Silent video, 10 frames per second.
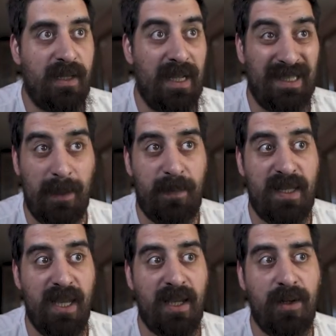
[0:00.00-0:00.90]
A tip
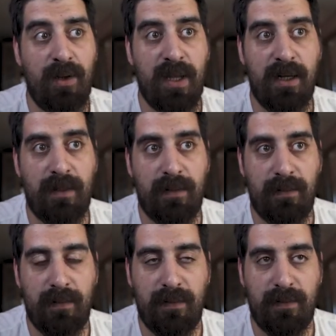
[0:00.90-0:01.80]
here, you can
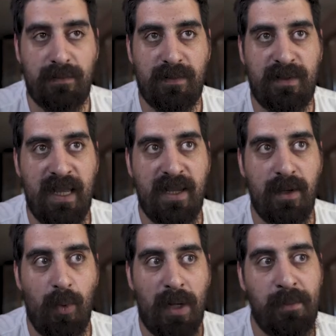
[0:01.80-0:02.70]
take
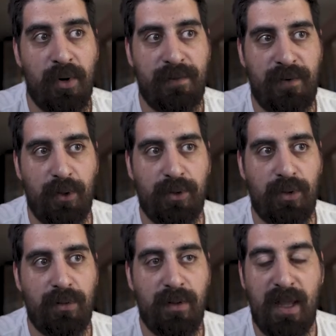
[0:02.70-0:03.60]
one more
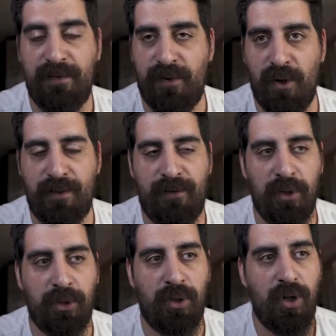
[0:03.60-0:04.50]
photo, a 4th
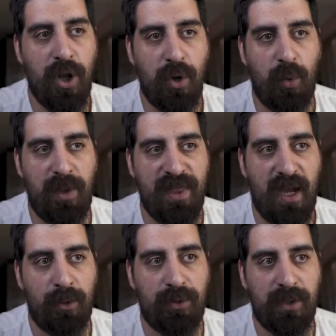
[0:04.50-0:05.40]
photo,
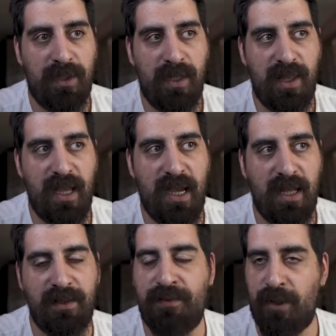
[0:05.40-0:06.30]
without the
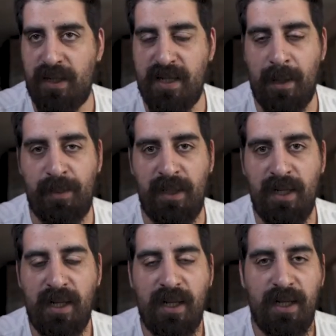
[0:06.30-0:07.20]
hand, for example,
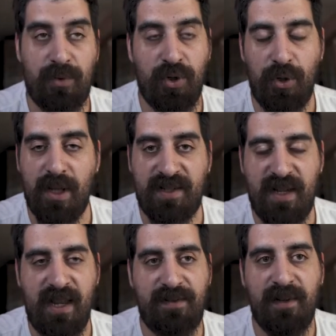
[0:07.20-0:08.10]
so you are
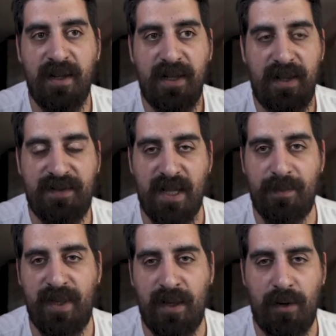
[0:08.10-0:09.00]
safe. If
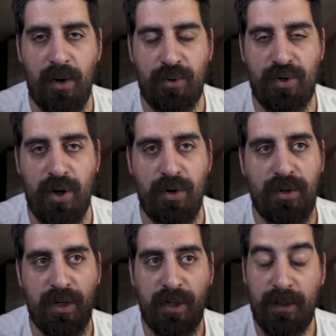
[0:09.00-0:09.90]
something goes wrong,
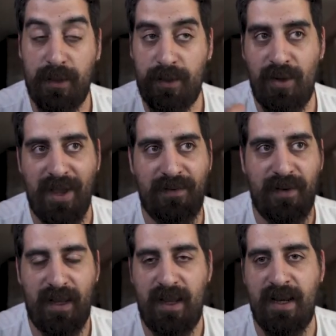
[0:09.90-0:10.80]
you have
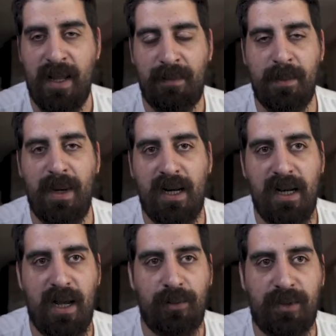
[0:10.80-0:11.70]
an empty
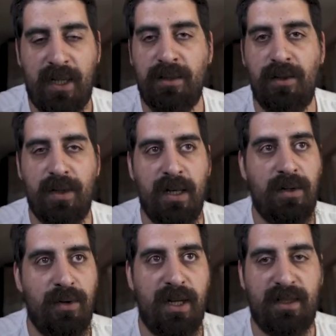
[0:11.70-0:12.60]
background and you can
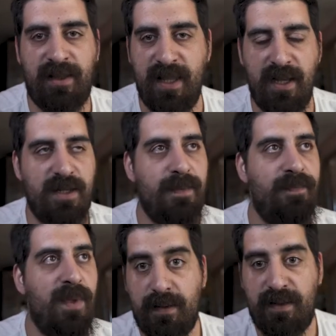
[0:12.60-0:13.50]
correct things.
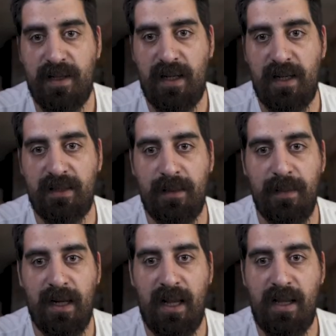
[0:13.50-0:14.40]
Selecting
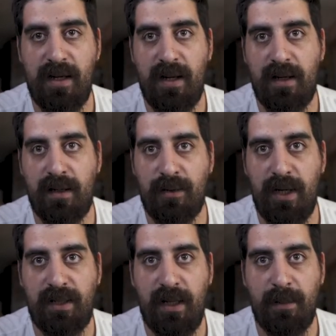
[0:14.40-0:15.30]
my layer and
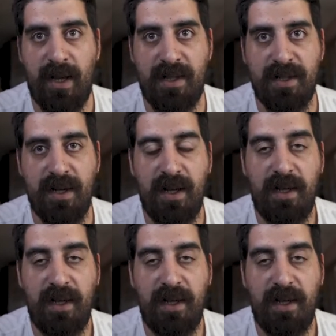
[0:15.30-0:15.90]
creating a mask.